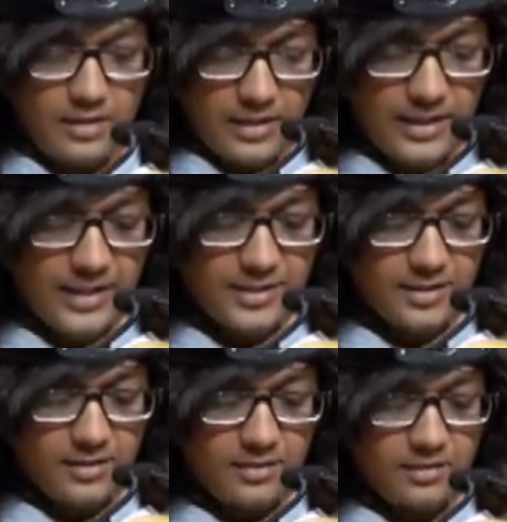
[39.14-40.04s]
a
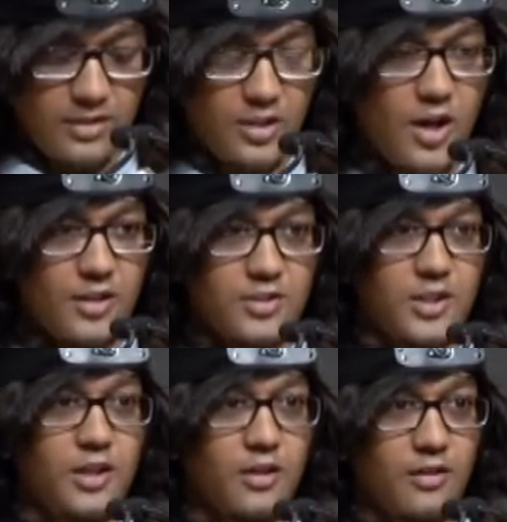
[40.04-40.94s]
lesson that got us
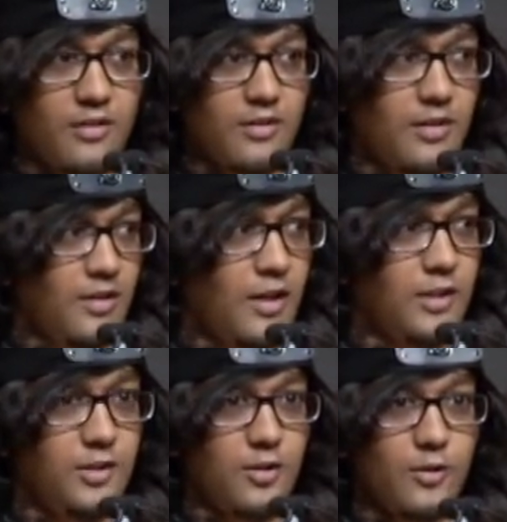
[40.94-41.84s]
here
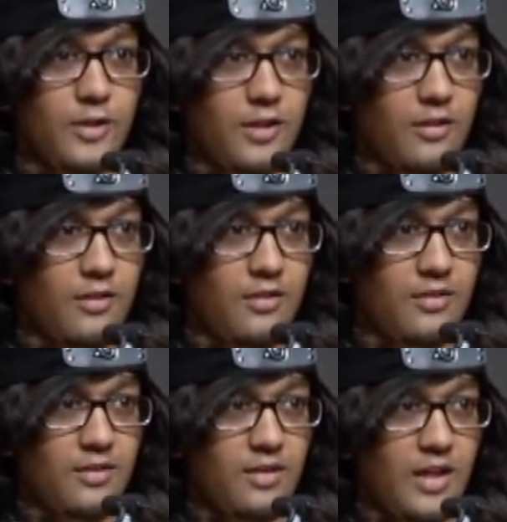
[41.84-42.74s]
and through here
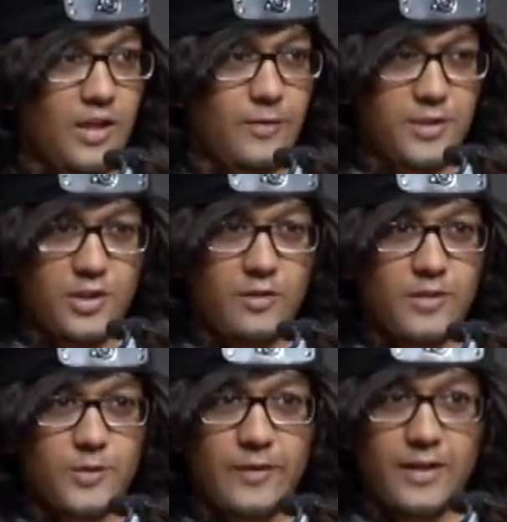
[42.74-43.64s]
and will serve
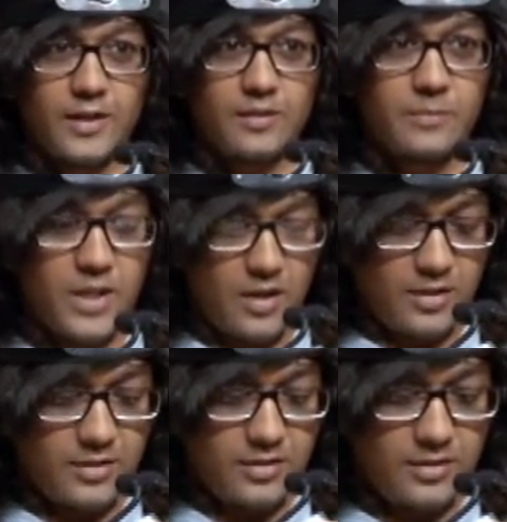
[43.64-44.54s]
us well
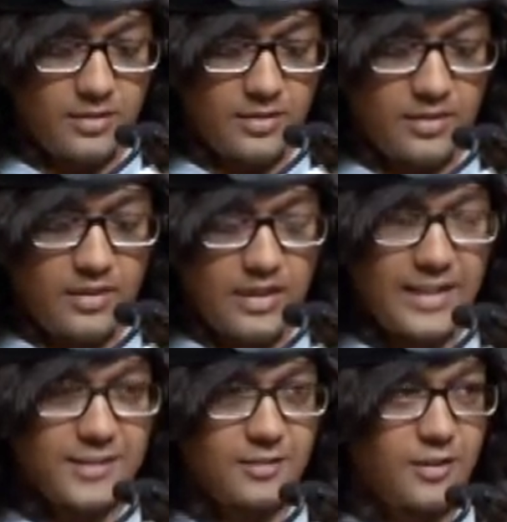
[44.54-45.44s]
beyond, a
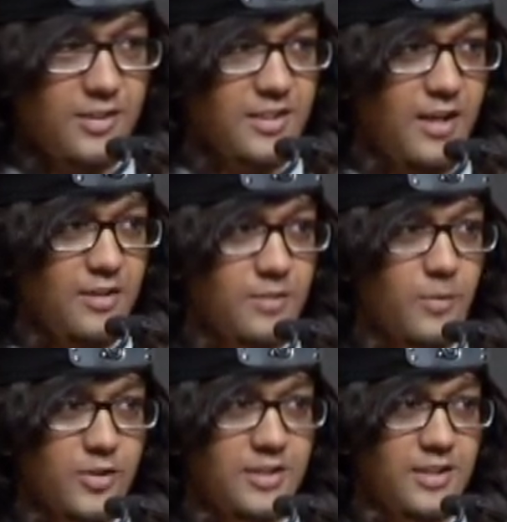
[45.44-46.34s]
lesson that stands
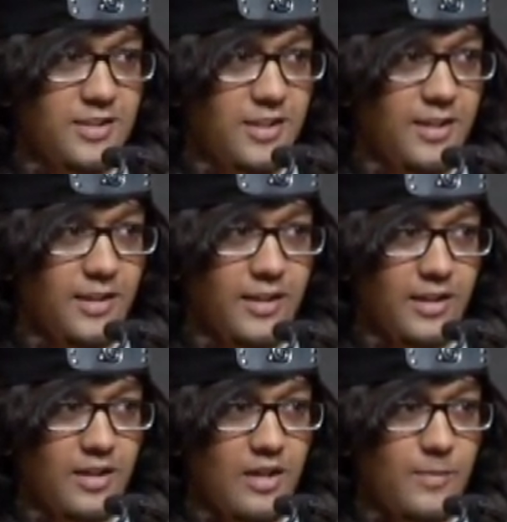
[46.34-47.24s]
most
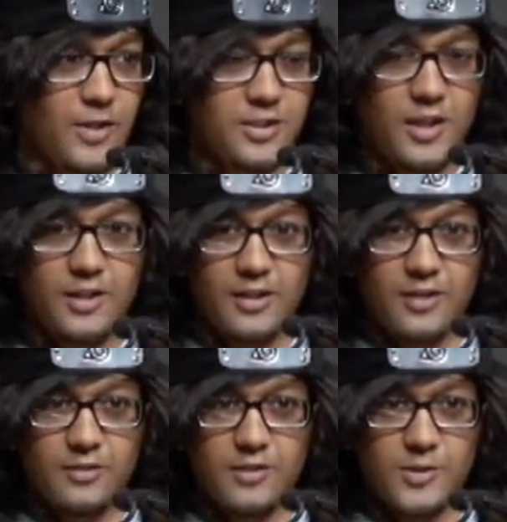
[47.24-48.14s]
distinctly amongst all the
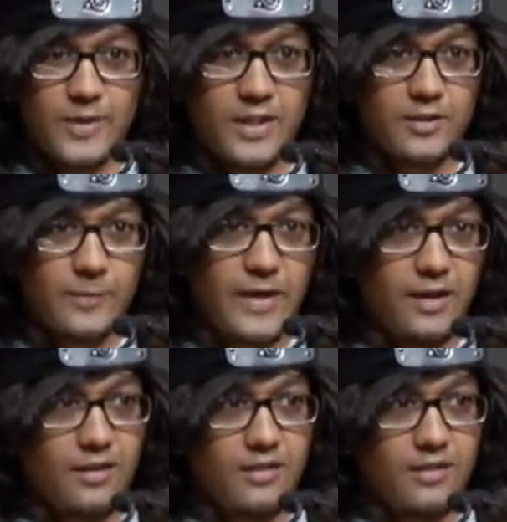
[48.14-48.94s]
others when I look back.